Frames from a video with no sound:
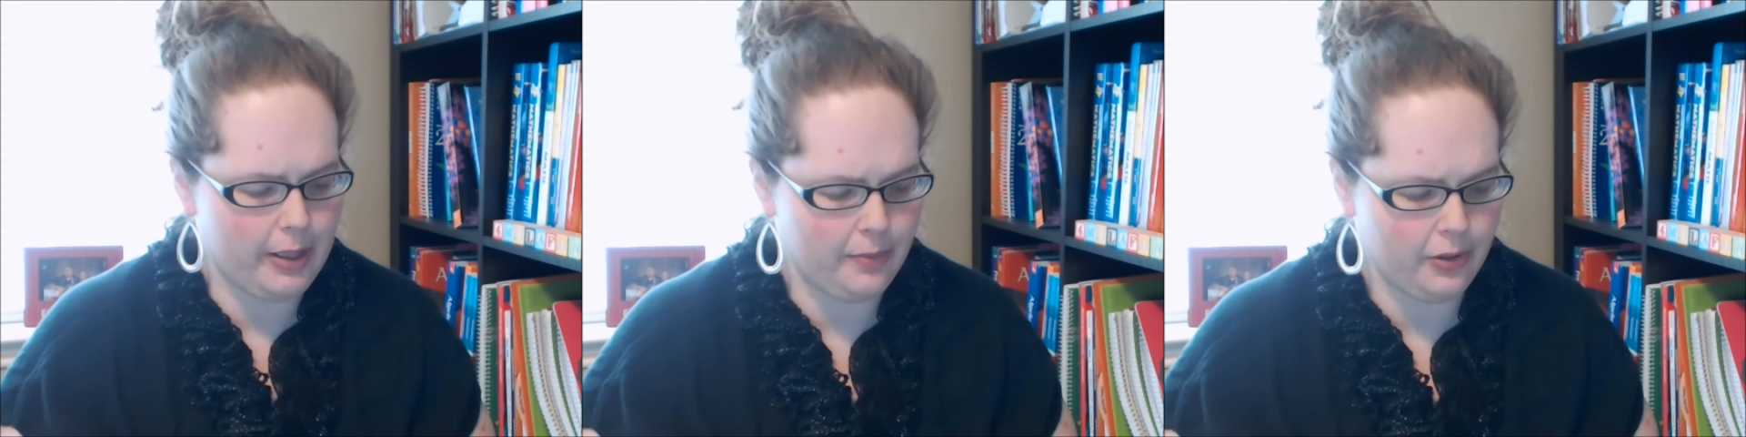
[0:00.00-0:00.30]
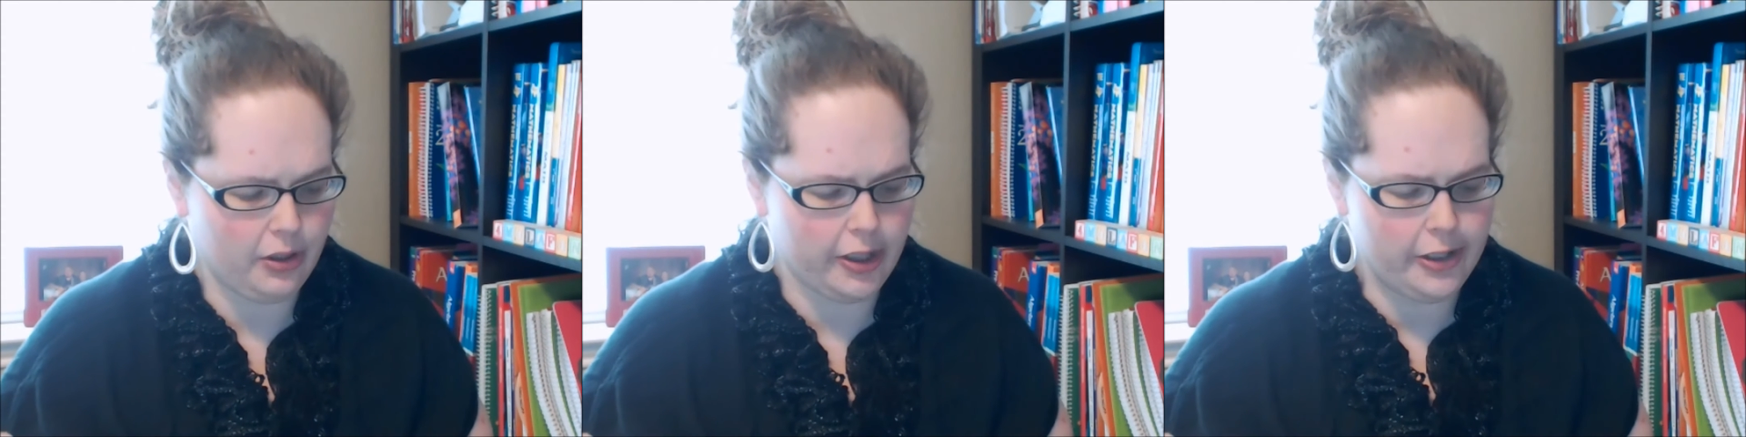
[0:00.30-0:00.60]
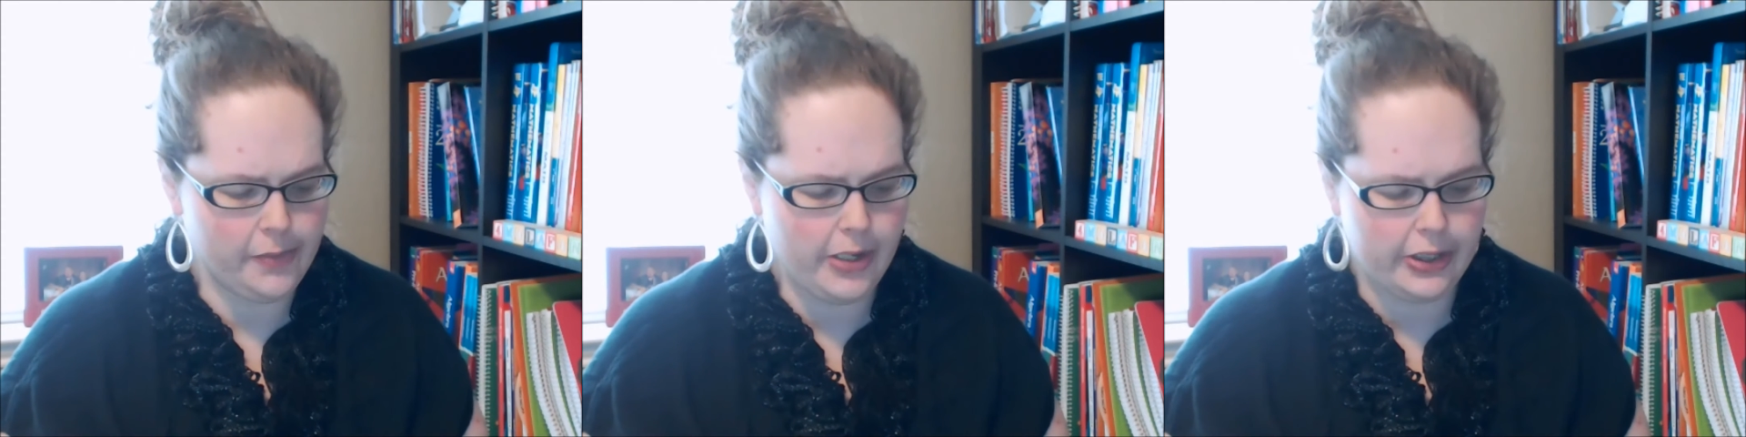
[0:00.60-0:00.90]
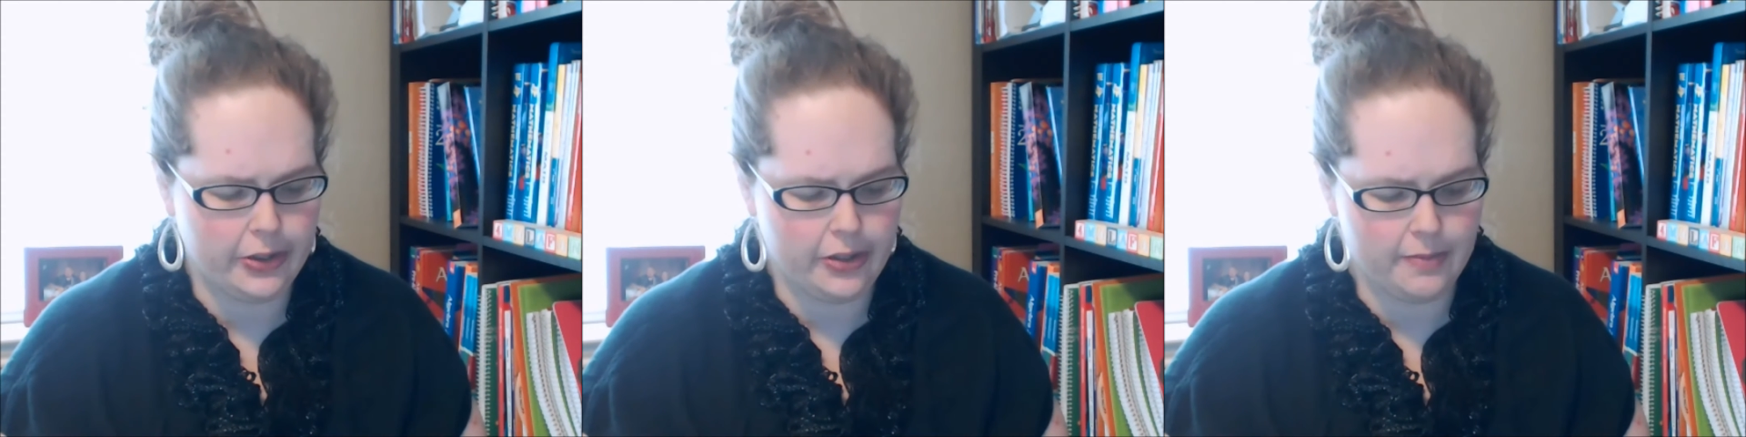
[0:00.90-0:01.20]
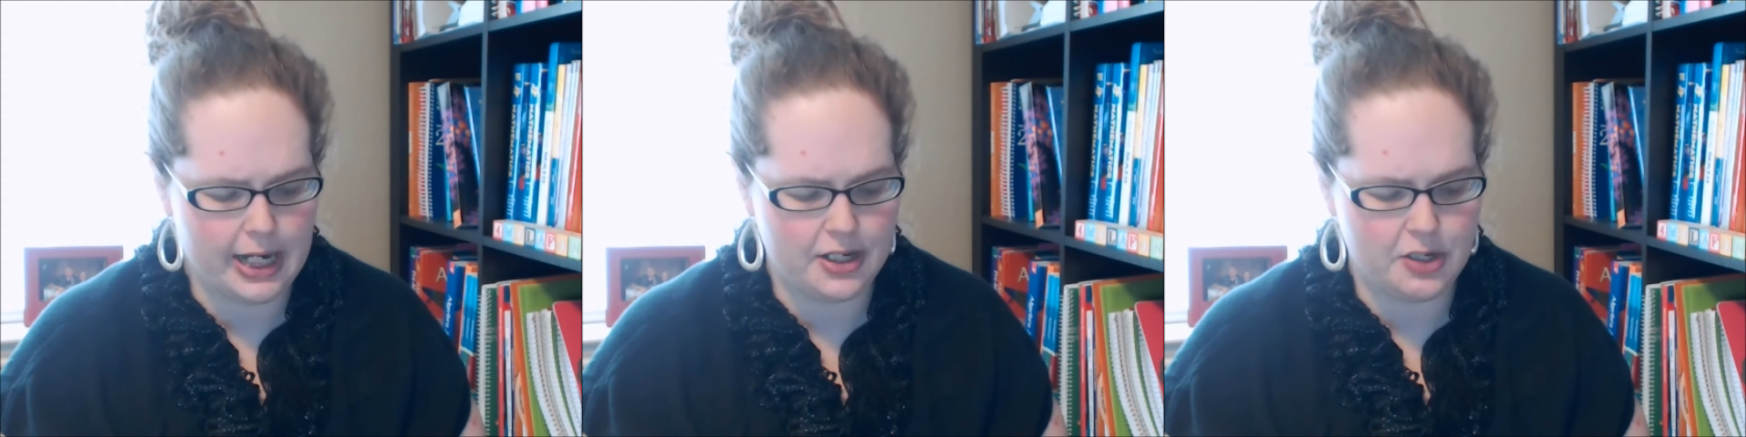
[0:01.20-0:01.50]
to glue them
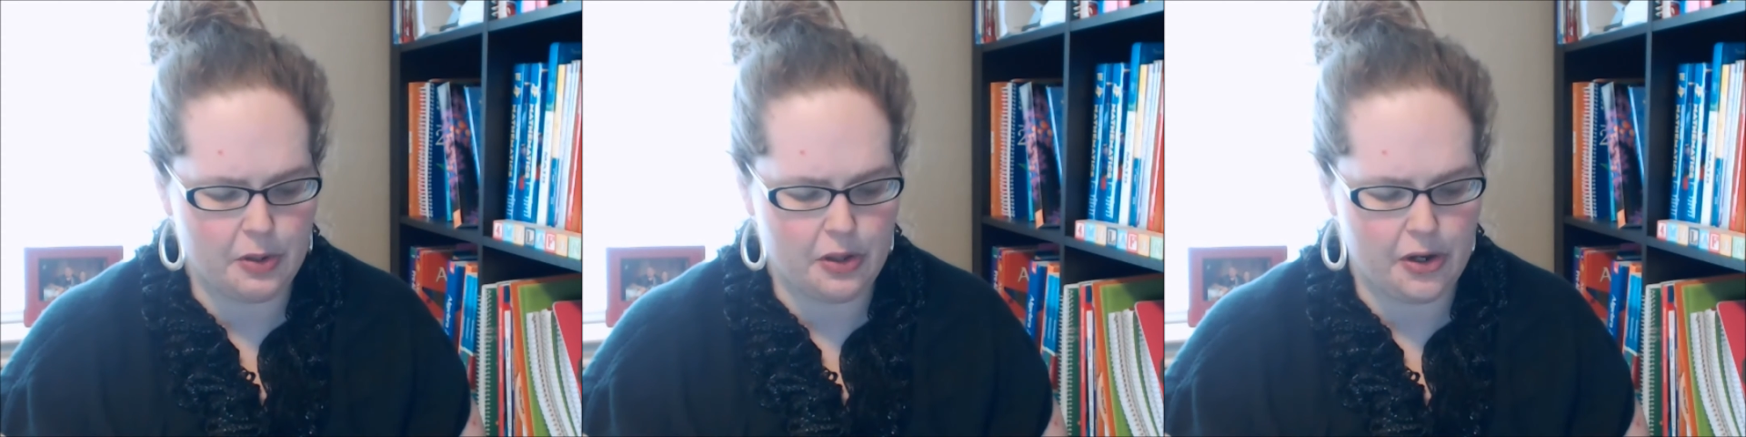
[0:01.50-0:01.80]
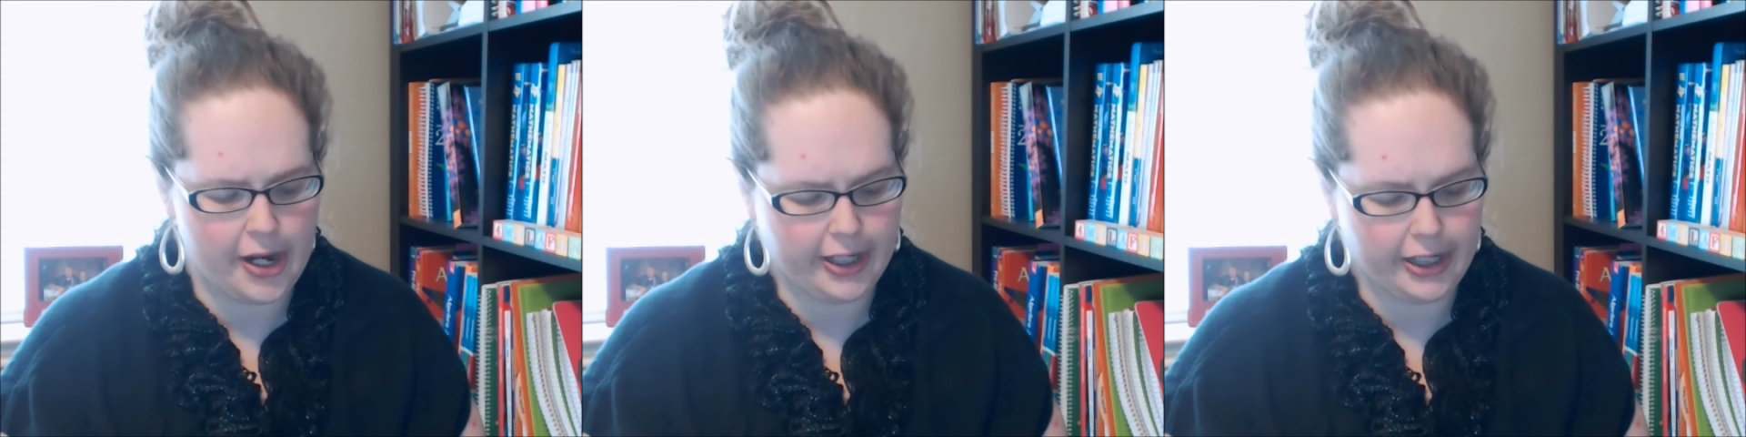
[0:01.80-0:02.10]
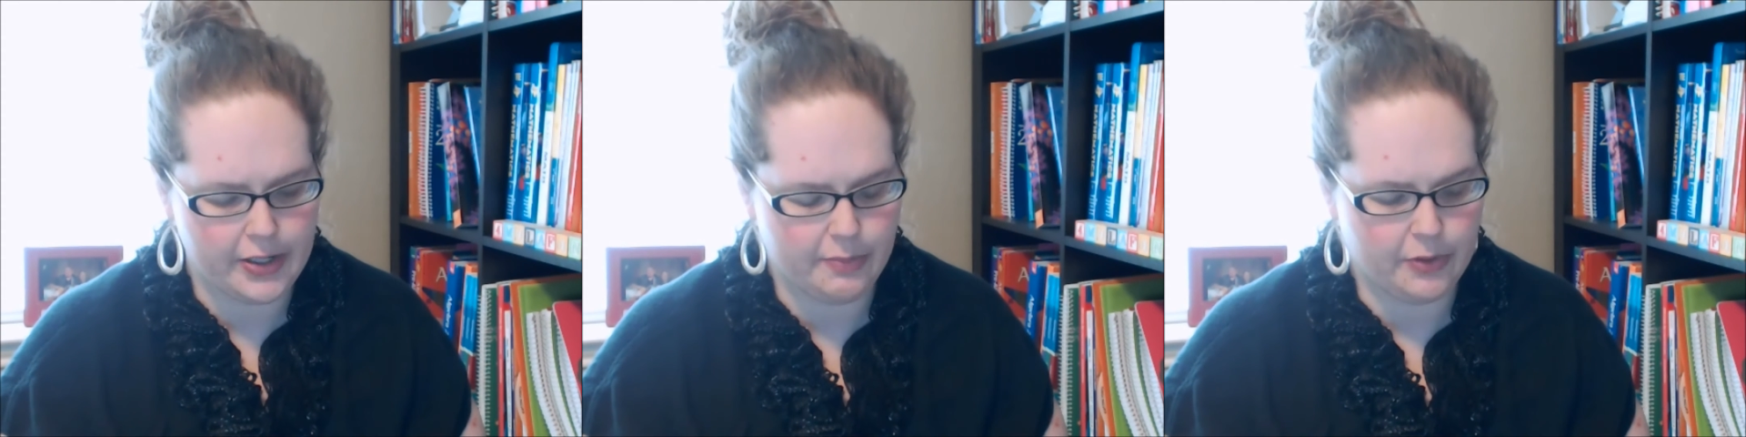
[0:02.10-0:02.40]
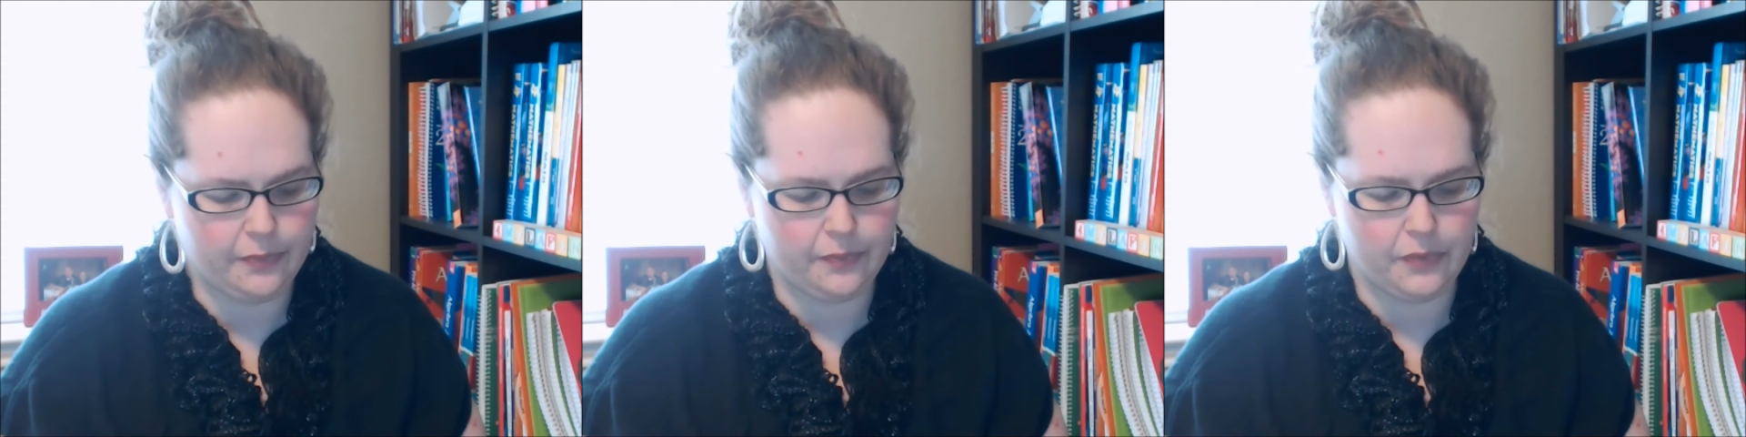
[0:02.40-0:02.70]
down to where they're not usable.